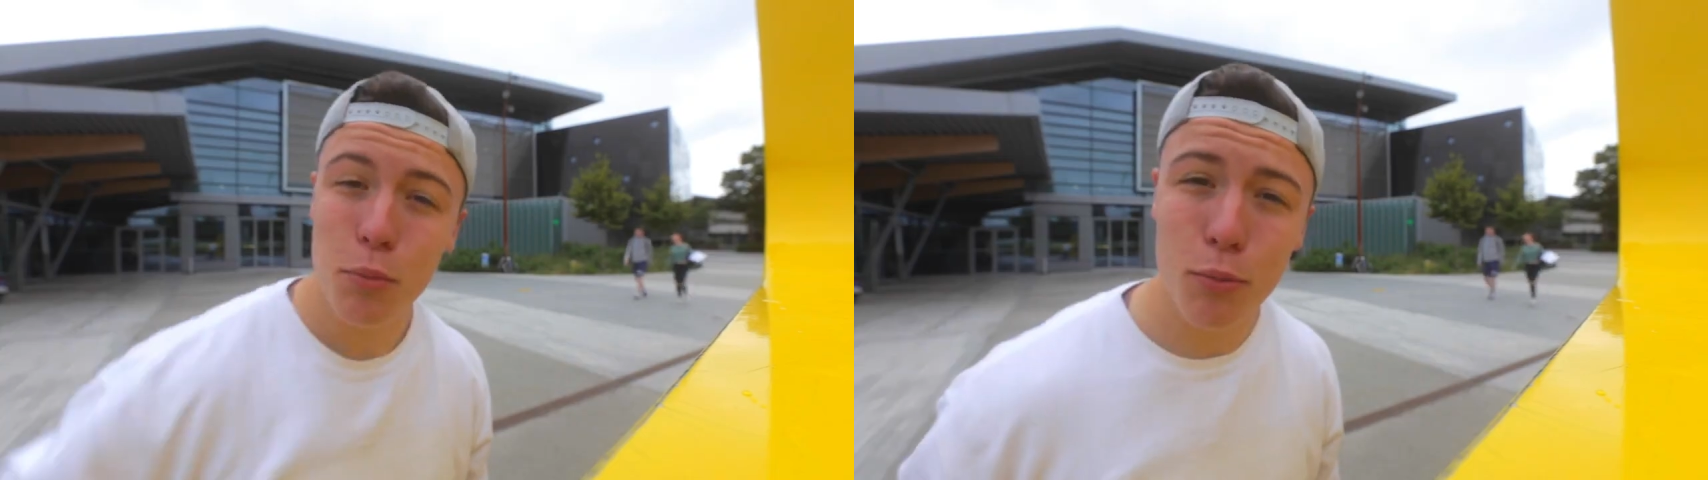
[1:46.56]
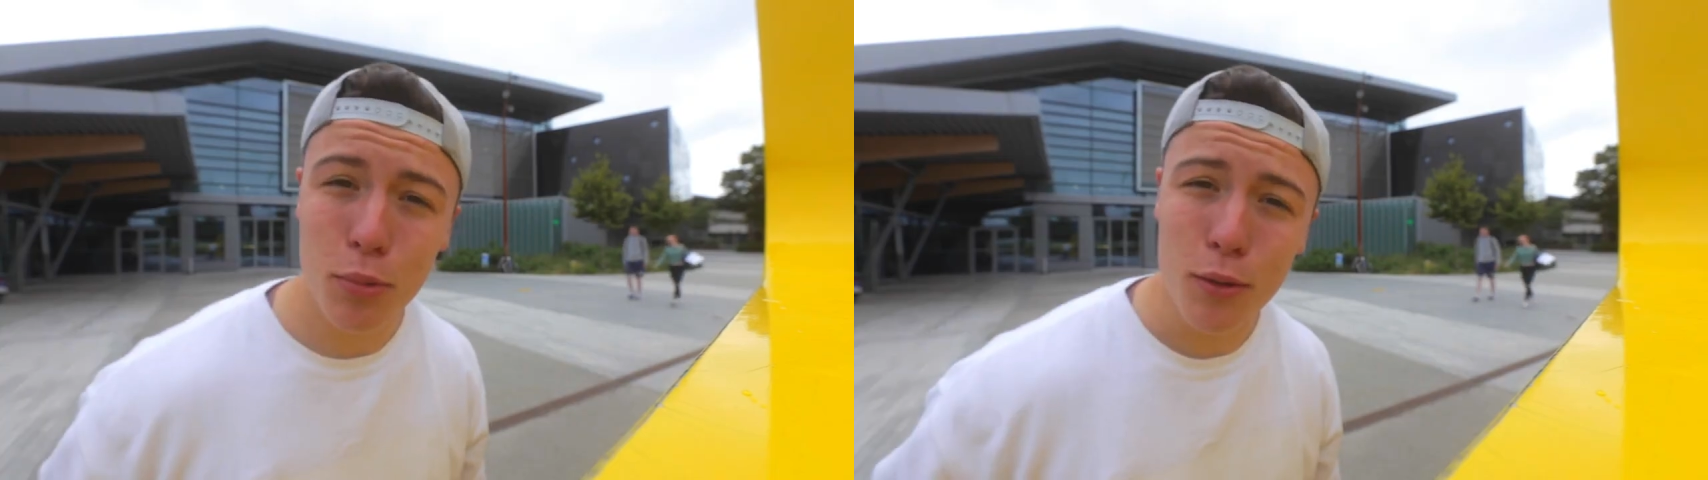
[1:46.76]

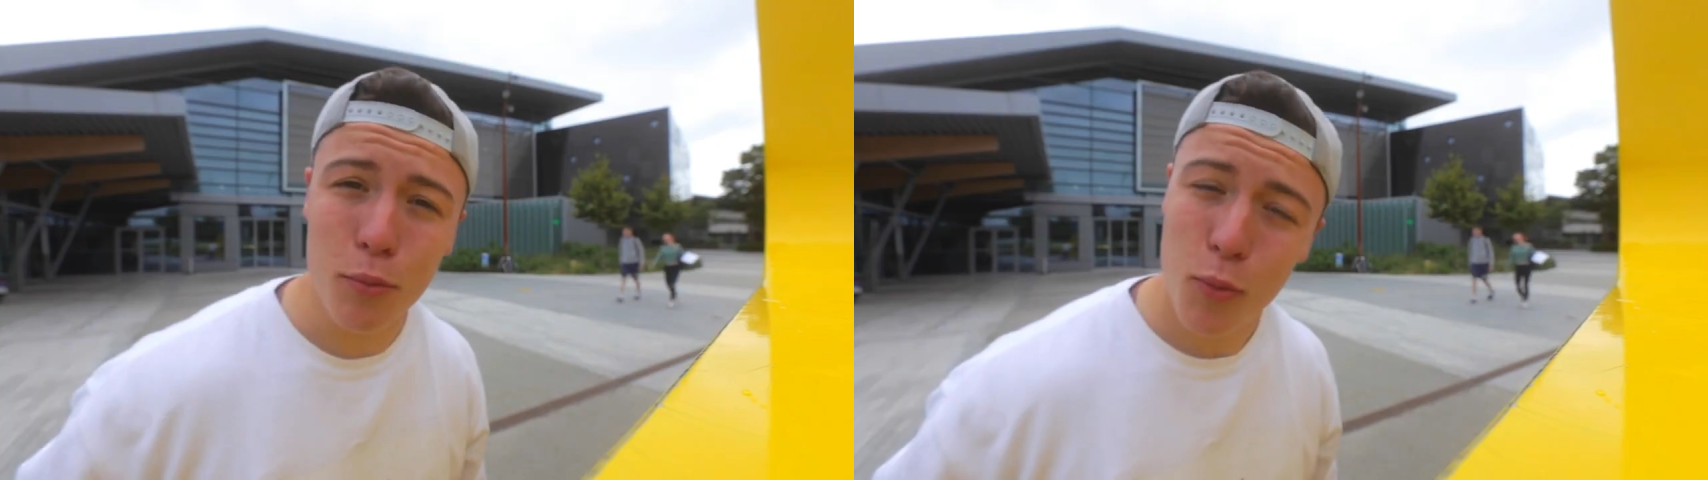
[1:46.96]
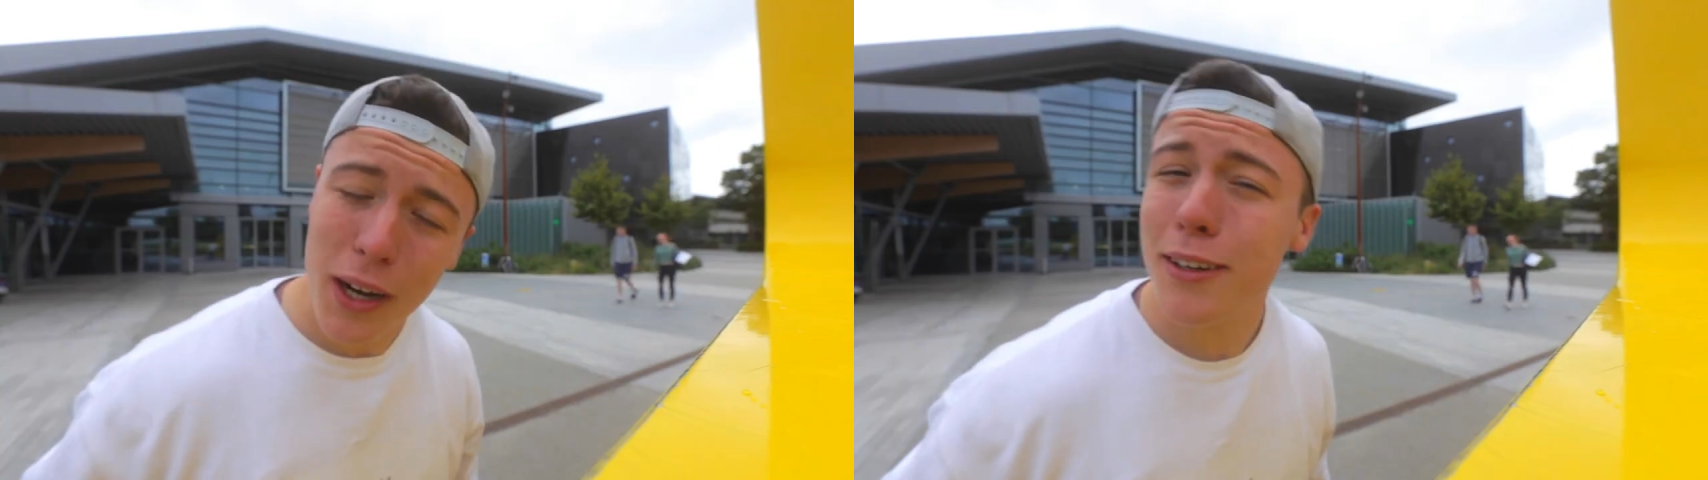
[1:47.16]
Boom
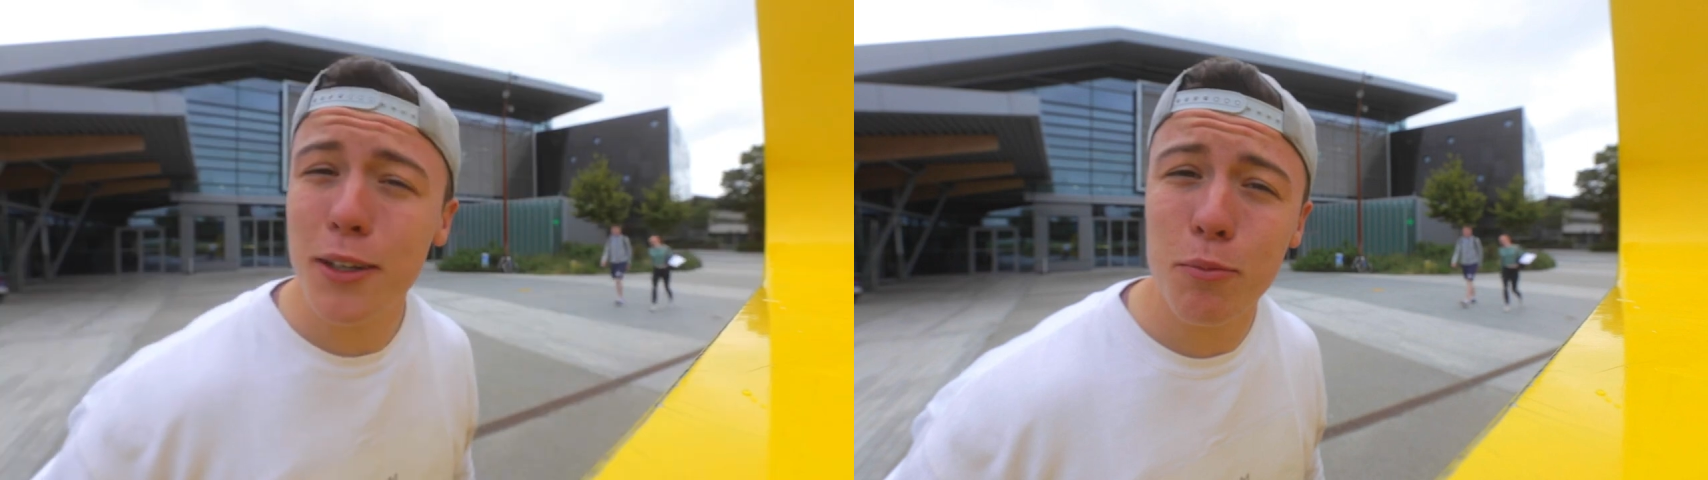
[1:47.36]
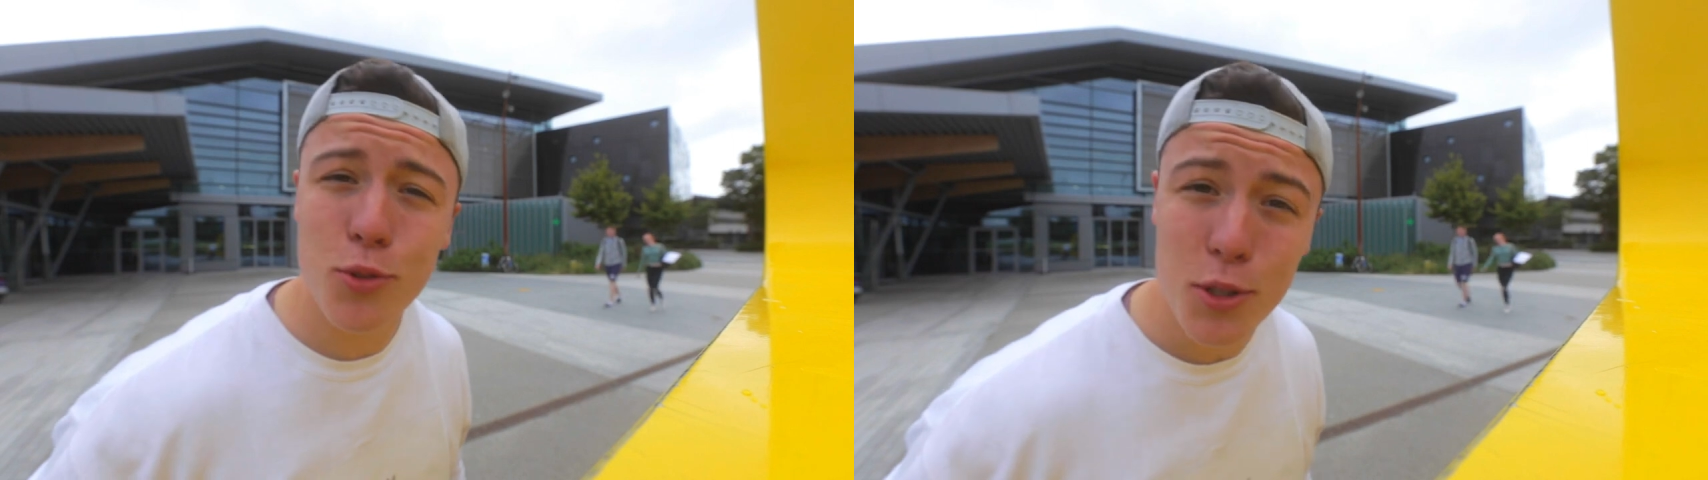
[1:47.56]
boom,
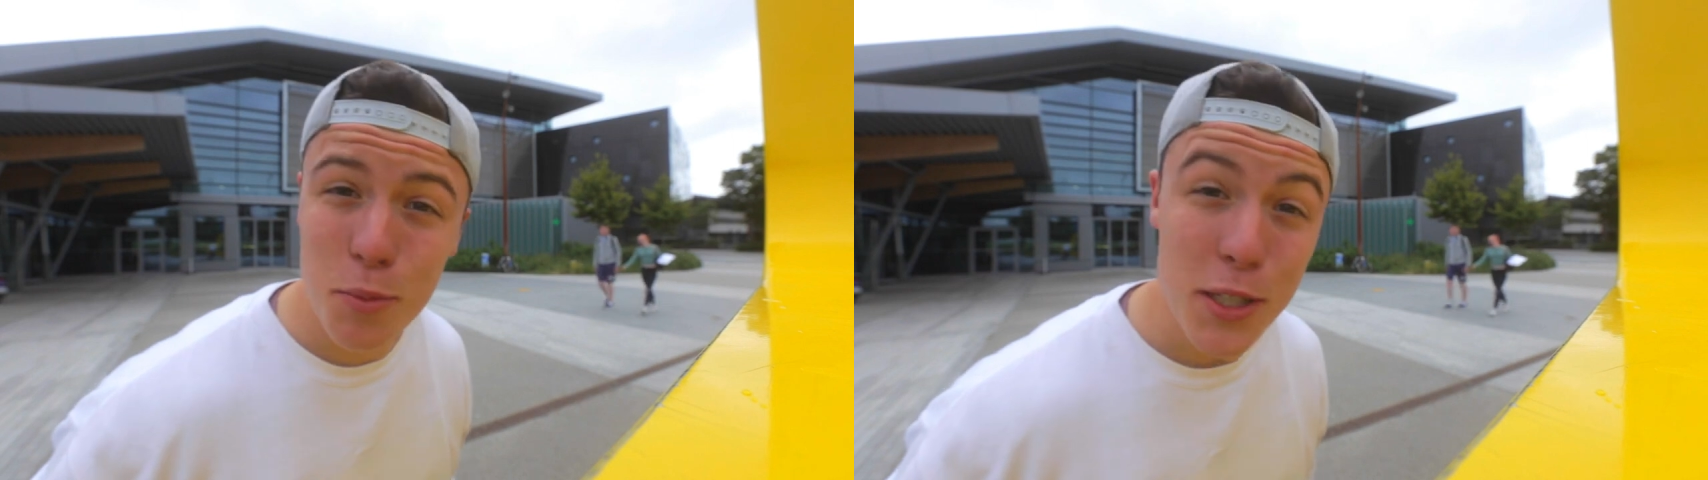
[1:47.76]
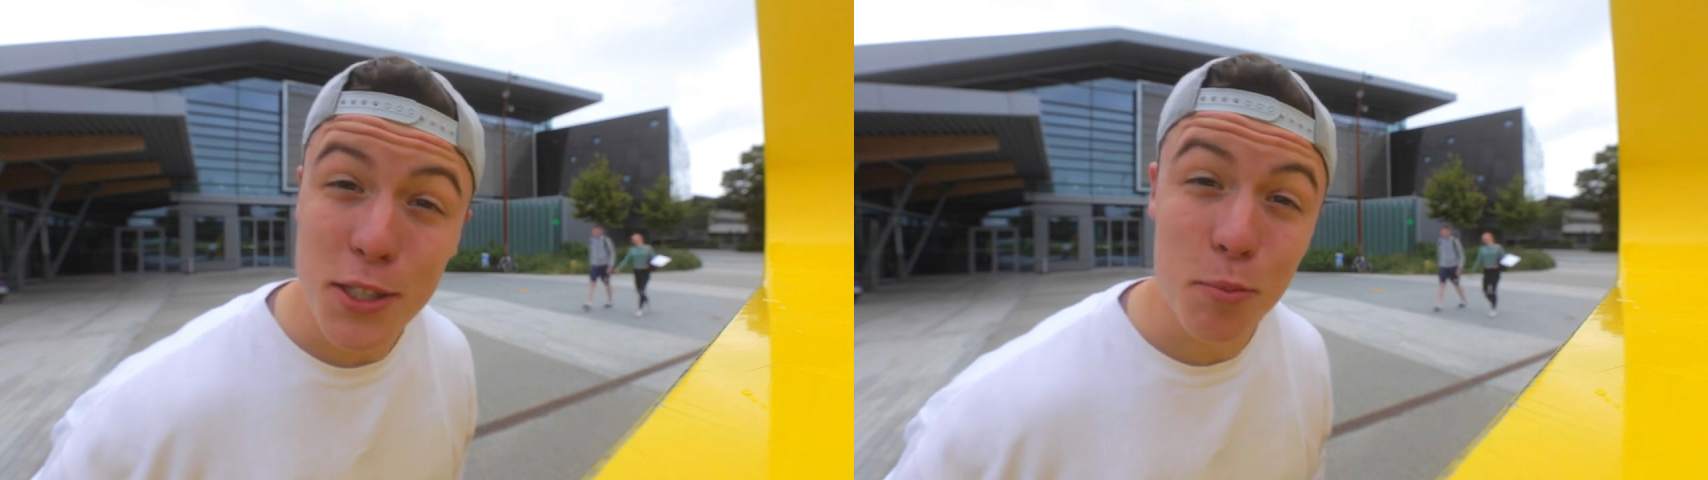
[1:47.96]
welcome to
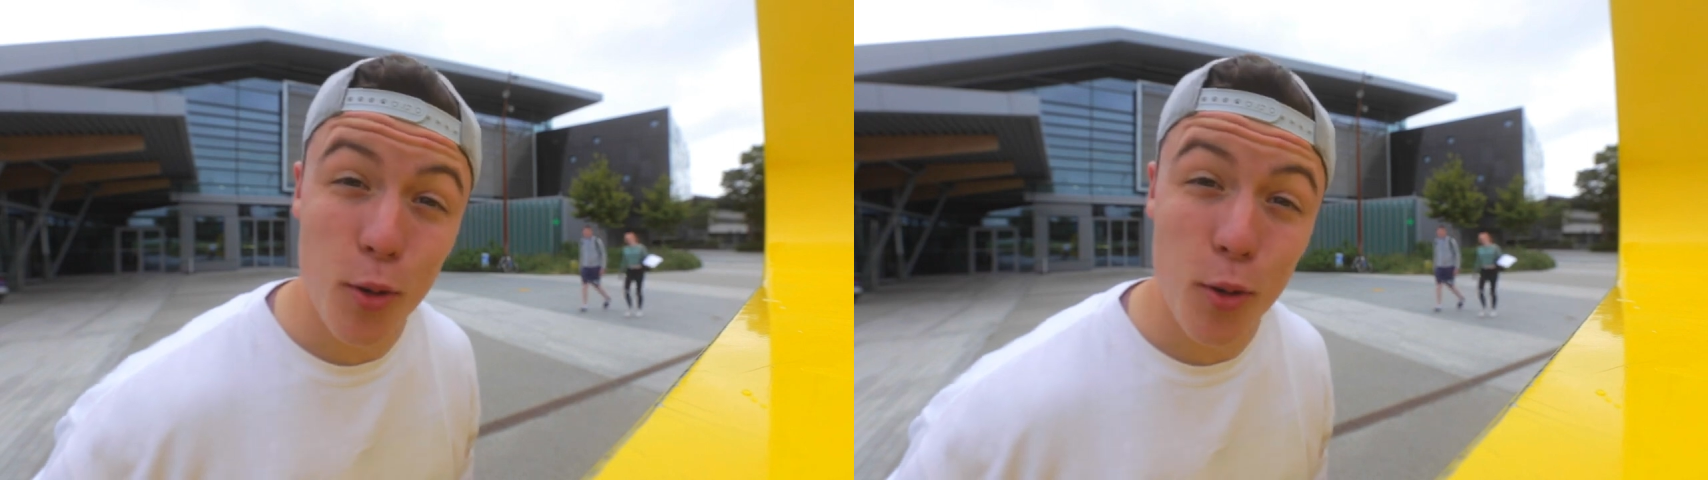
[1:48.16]
the meeting